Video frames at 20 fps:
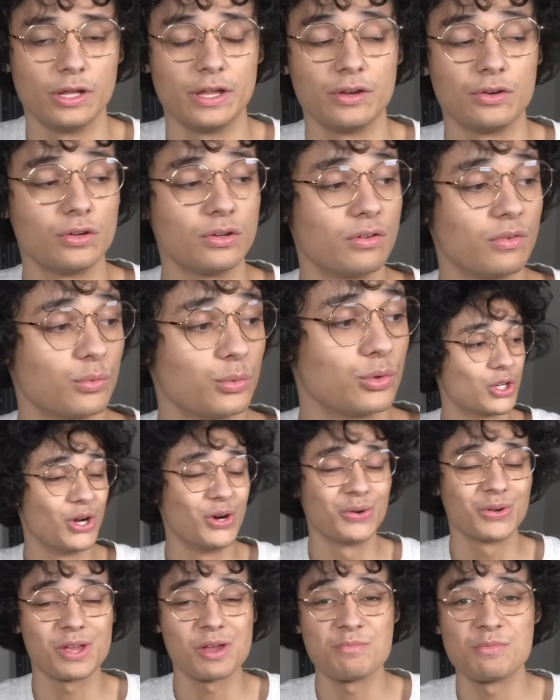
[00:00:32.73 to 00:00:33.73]
And
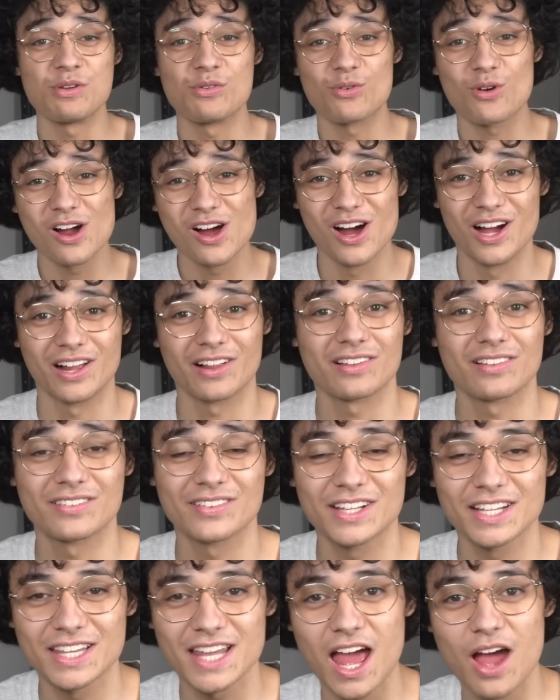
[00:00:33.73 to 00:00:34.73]
don't get me wrong,
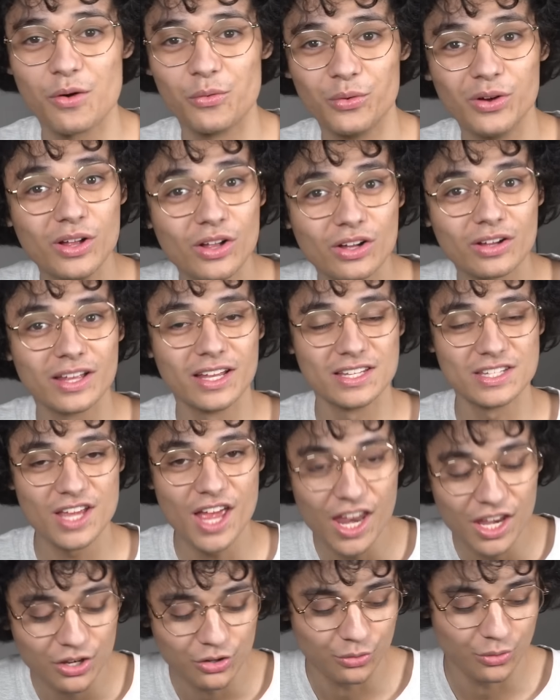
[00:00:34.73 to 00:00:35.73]
that will
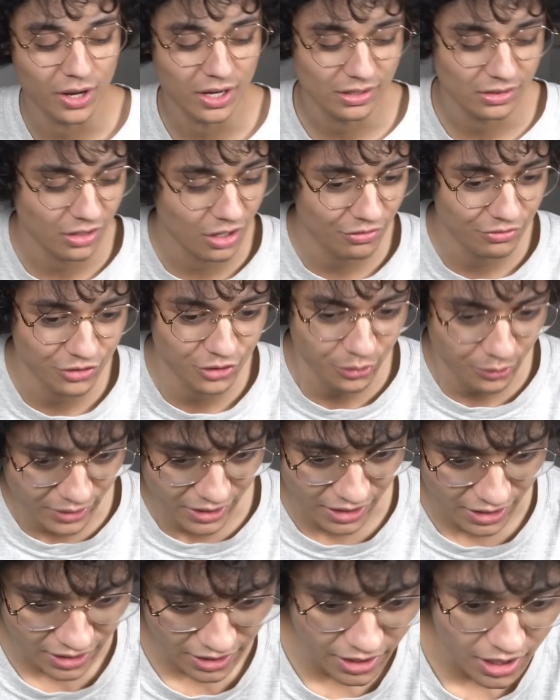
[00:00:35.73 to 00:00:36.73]
continue. I love
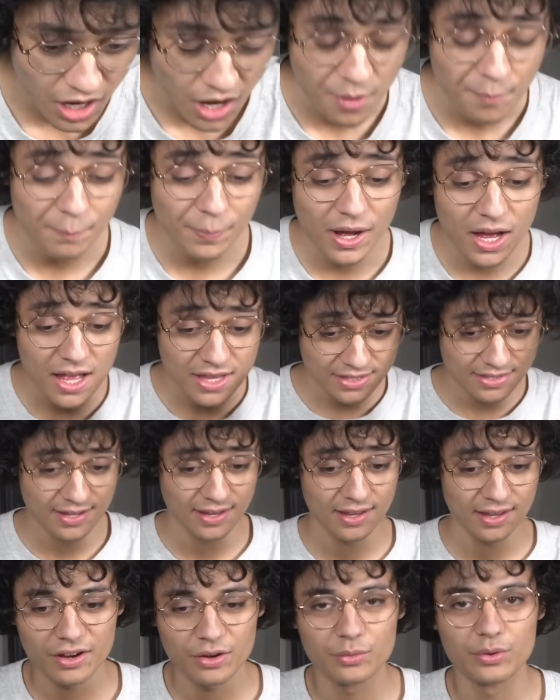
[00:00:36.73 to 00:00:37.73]
doing it,
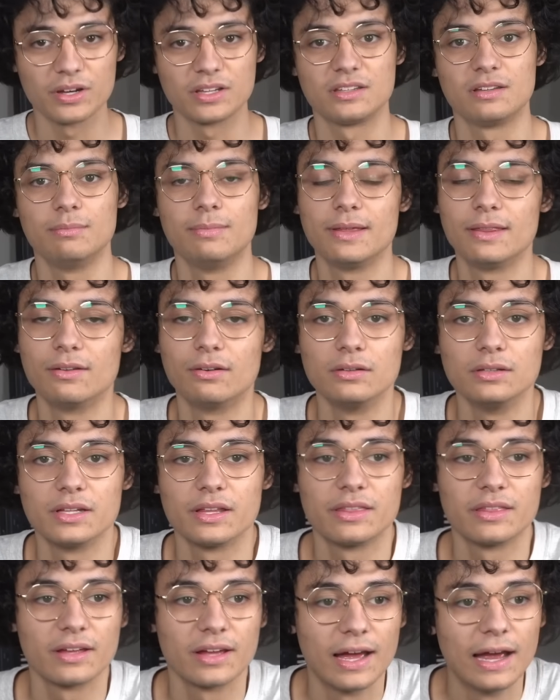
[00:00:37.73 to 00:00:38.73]
but I don't want it to be the
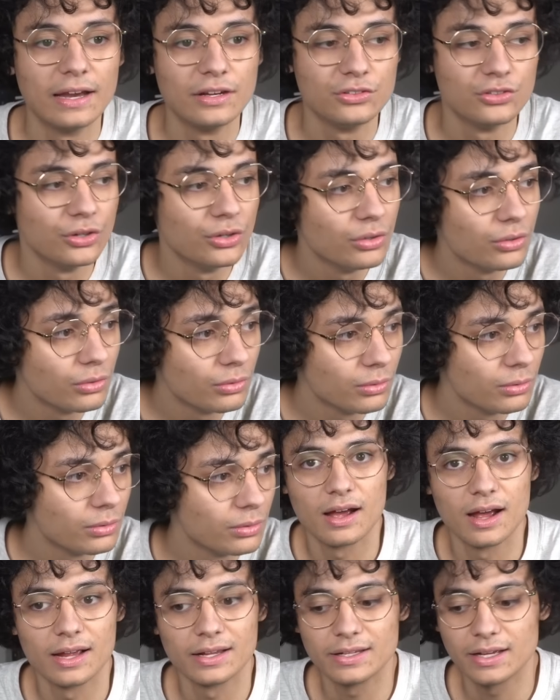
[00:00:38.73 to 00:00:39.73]
only thing I do.
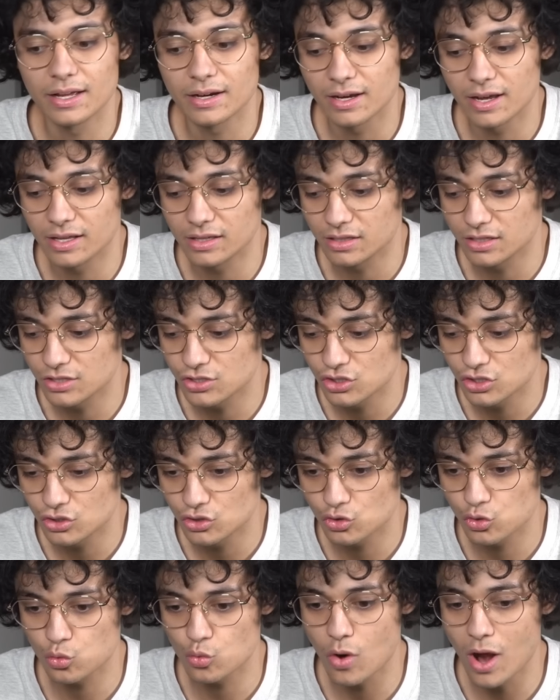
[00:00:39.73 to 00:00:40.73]
I gotta at
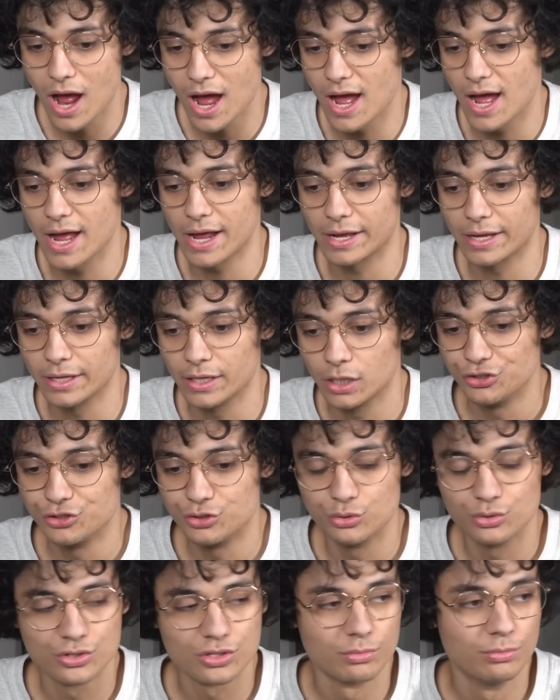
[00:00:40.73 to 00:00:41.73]
least try to
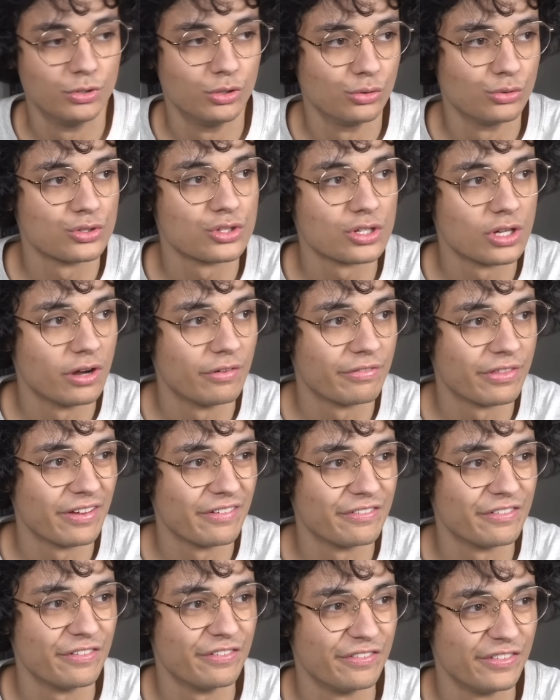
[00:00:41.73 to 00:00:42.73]
do some new stuff
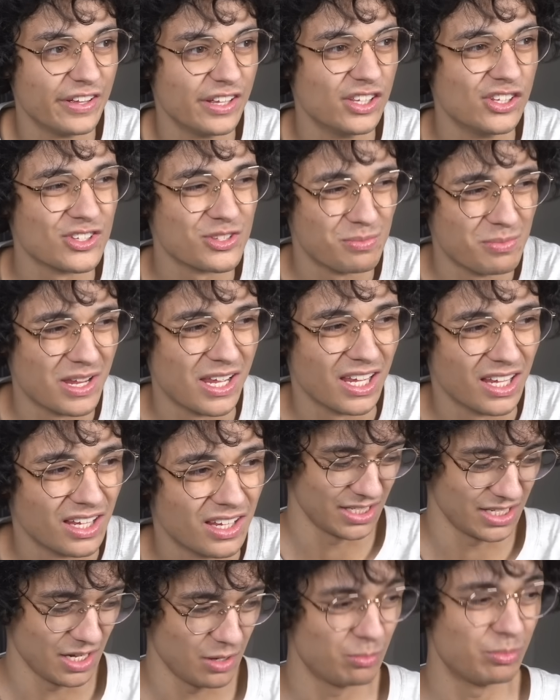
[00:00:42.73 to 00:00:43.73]
that fulfills me
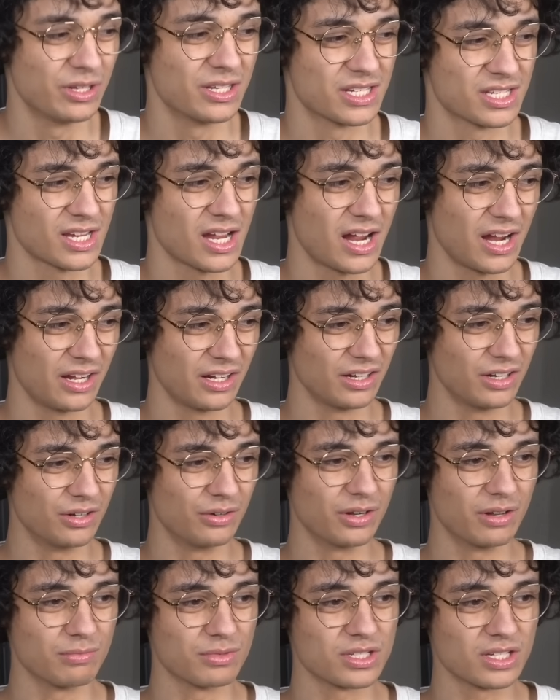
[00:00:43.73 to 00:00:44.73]
deep inside. You know
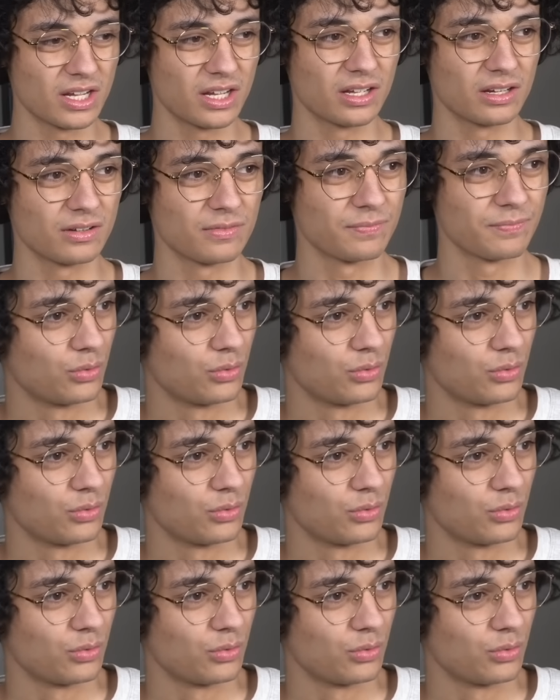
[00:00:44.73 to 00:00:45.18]
what I'm saying?